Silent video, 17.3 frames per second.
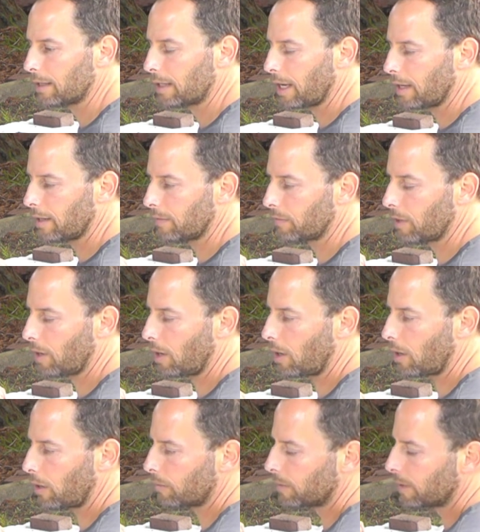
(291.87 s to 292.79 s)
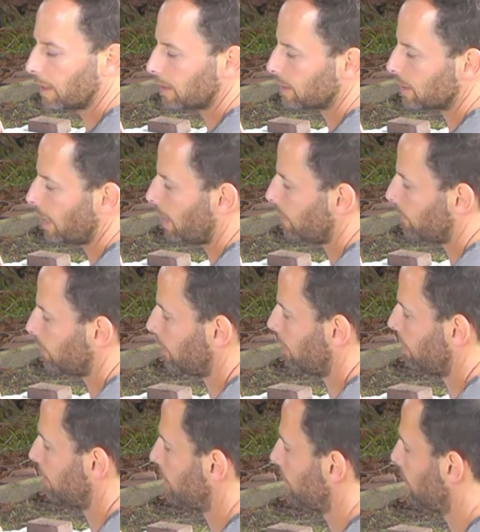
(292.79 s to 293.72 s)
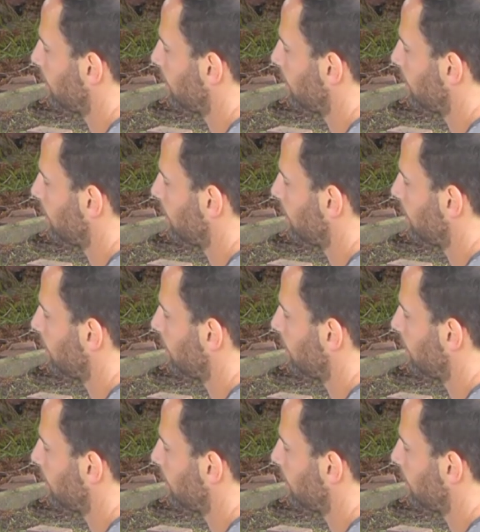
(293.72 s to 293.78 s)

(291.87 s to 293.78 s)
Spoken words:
again, if the arm gets heavy,